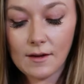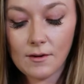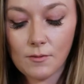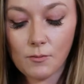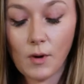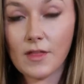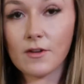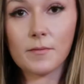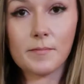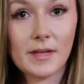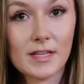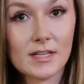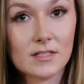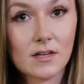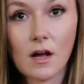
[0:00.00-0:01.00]
whether it
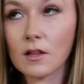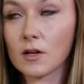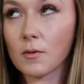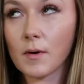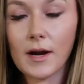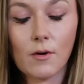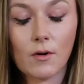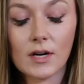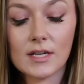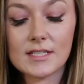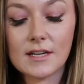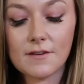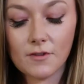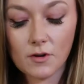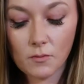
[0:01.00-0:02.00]
be this colorway or a
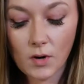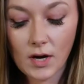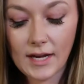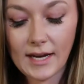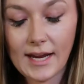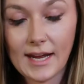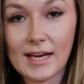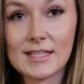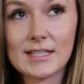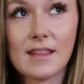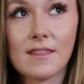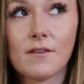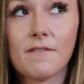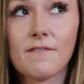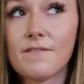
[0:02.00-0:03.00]
different one,
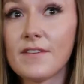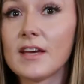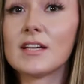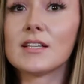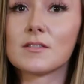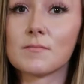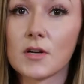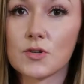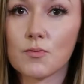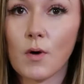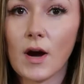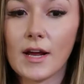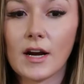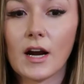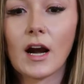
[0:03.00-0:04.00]
and the fit is much
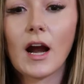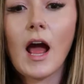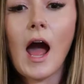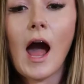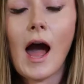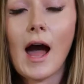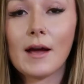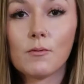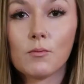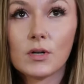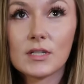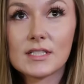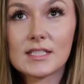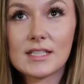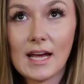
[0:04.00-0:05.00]
wider. I
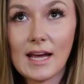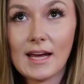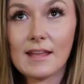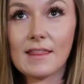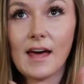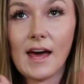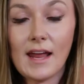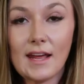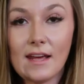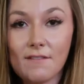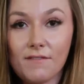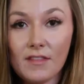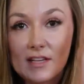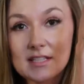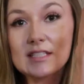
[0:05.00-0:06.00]
would say that
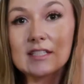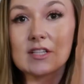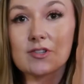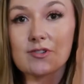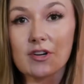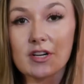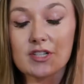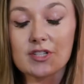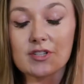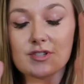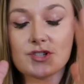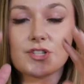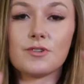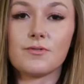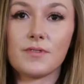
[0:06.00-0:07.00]
if this is a traditional
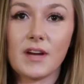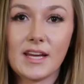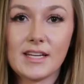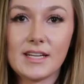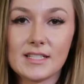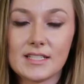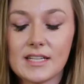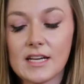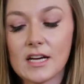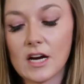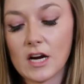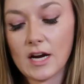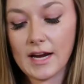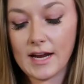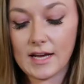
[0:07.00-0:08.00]
shoe, Nike's
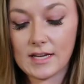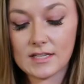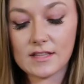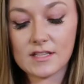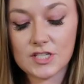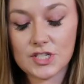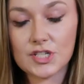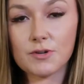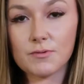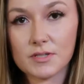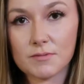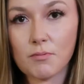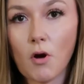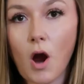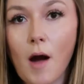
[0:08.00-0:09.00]
here, and this shoe
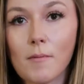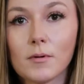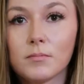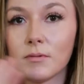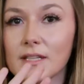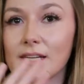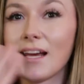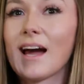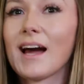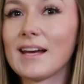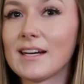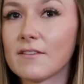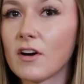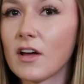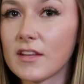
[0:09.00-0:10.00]
is probably
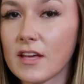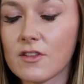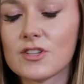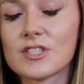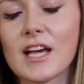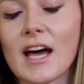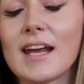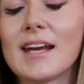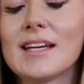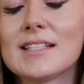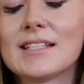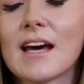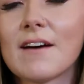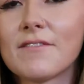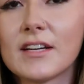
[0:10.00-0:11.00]
kind of on the other side.
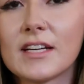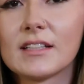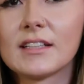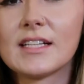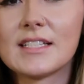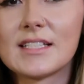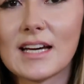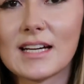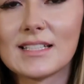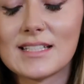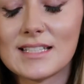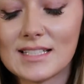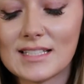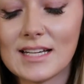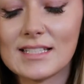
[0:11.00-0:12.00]
It definitely does
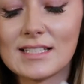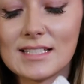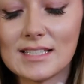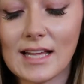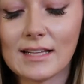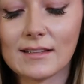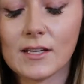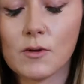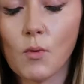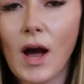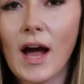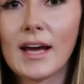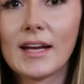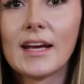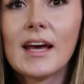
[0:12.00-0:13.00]
sit slightly
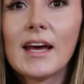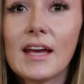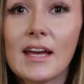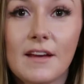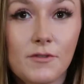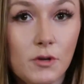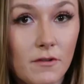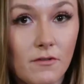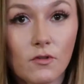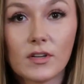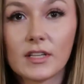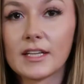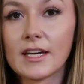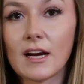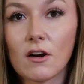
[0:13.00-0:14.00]
wide. If you have a
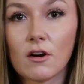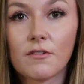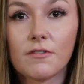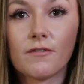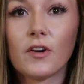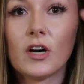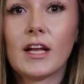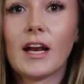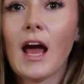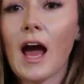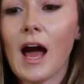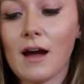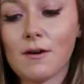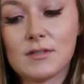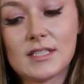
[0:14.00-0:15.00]
really narrow foot,
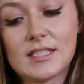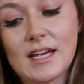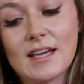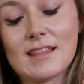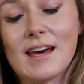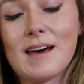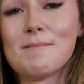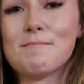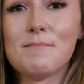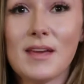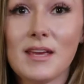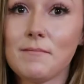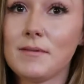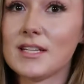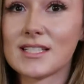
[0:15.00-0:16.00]
I would say that
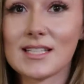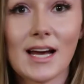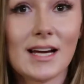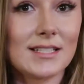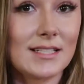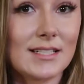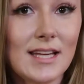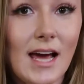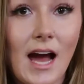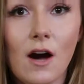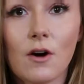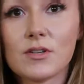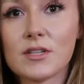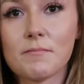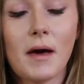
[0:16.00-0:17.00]
maybe size
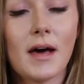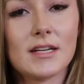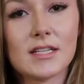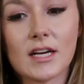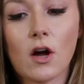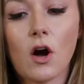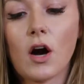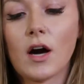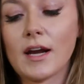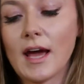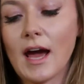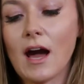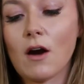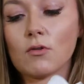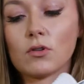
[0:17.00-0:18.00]
down, depending on
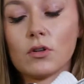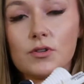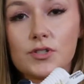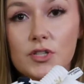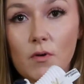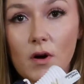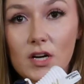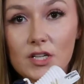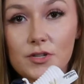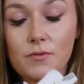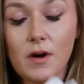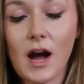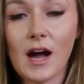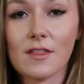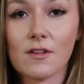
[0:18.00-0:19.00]
how close you are
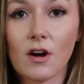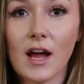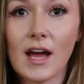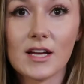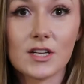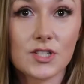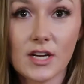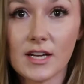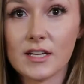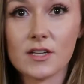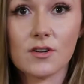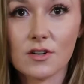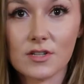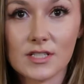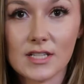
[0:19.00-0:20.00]
to either edge in
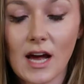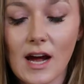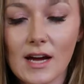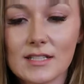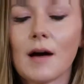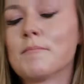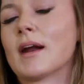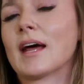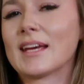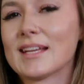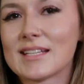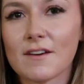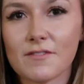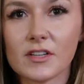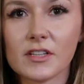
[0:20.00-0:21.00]
your side. But I
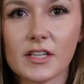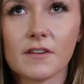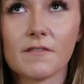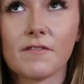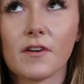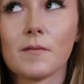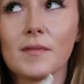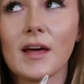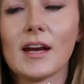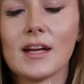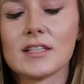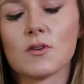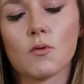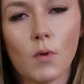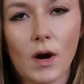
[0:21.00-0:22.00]
can definitely confirm that
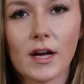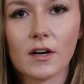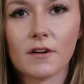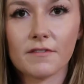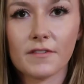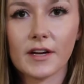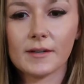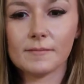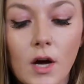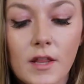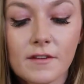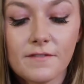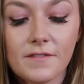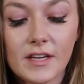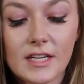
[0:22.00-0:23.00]
it's a wider fit. On
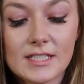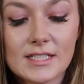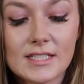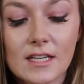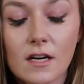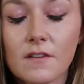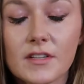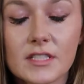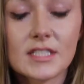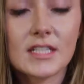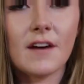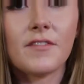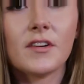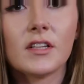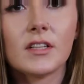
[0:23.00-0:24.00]
the fit itself, it's
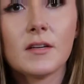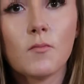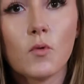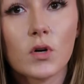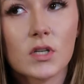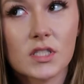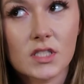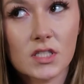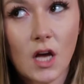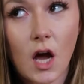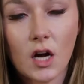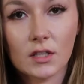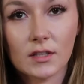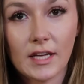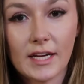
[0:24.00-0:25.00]
definitely more
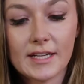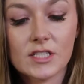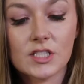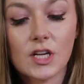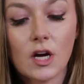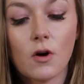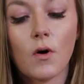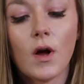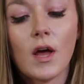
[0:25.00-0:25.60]
sock-like. So